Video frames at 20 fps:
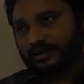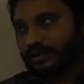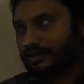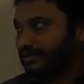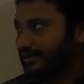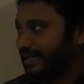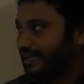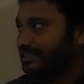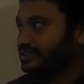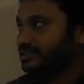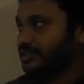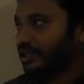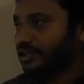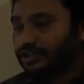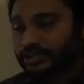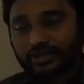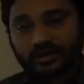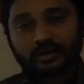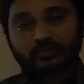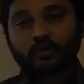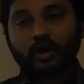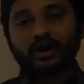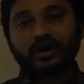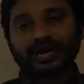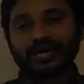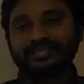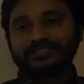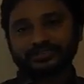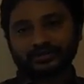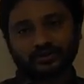this Chattogram
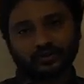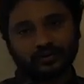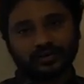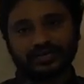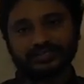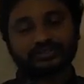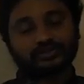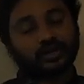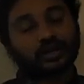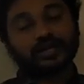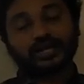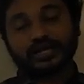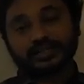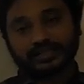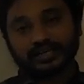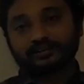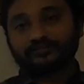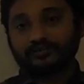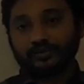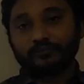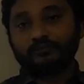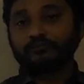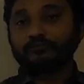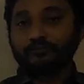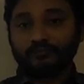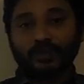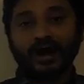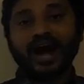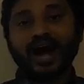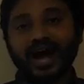Online School is conducted
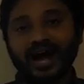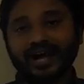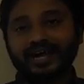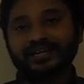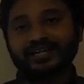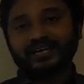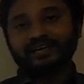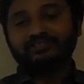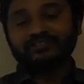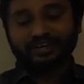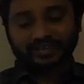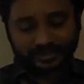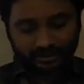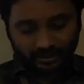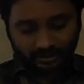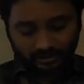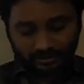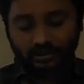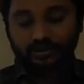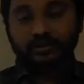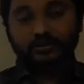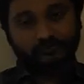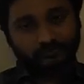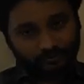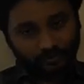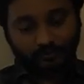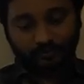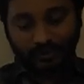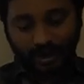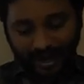from my division,
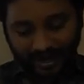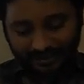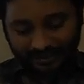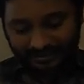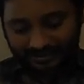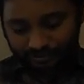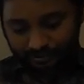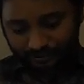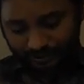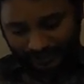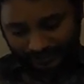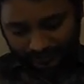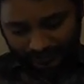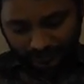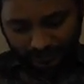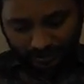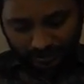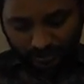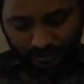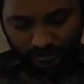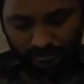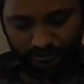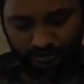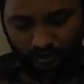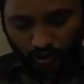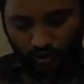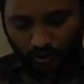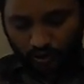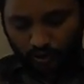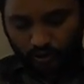from my district.
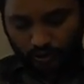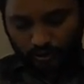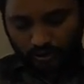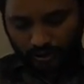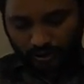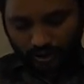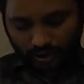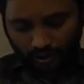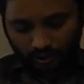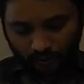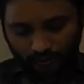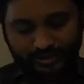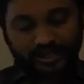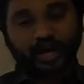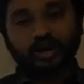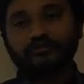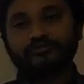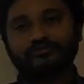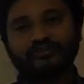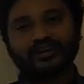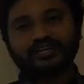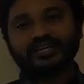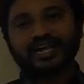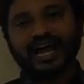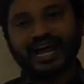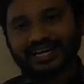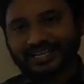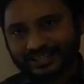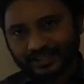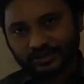So without further
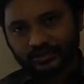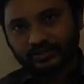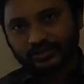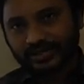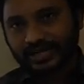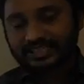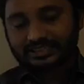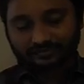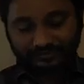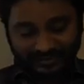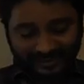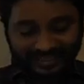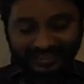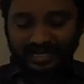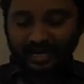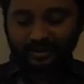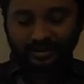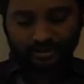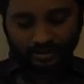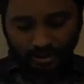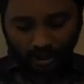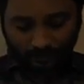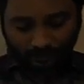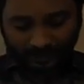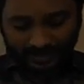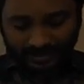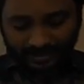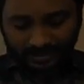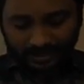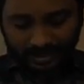ado, let's begin our
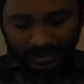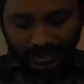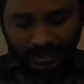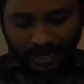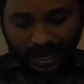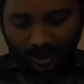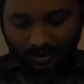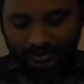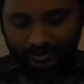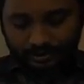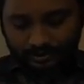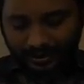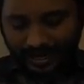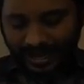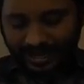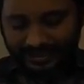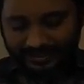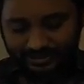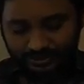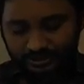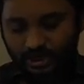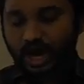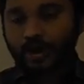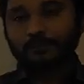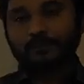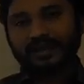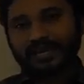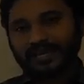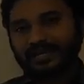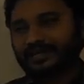topic. Our today's
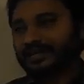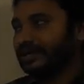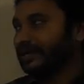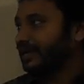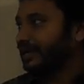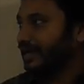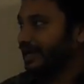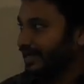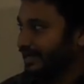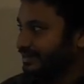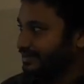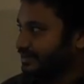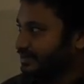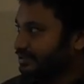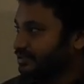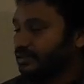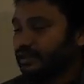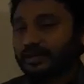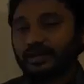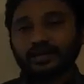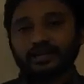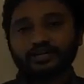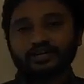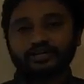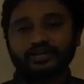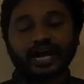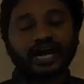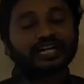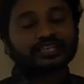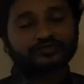topic is
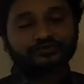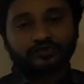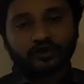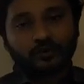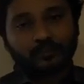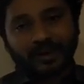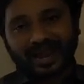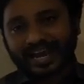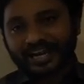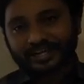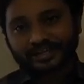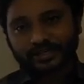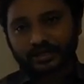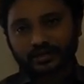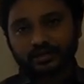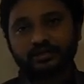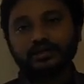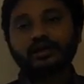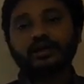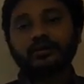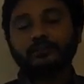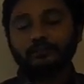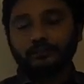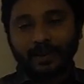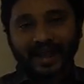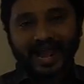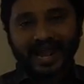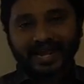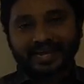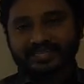transformation
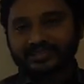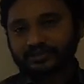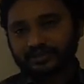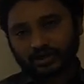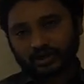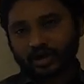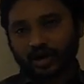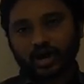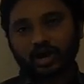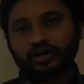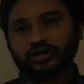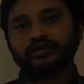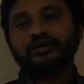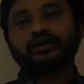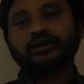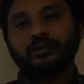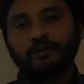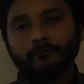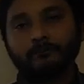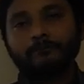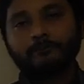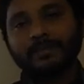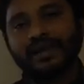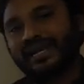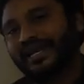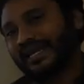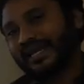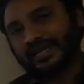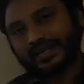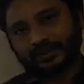based on
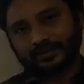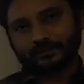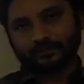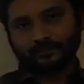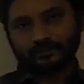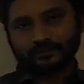meaning.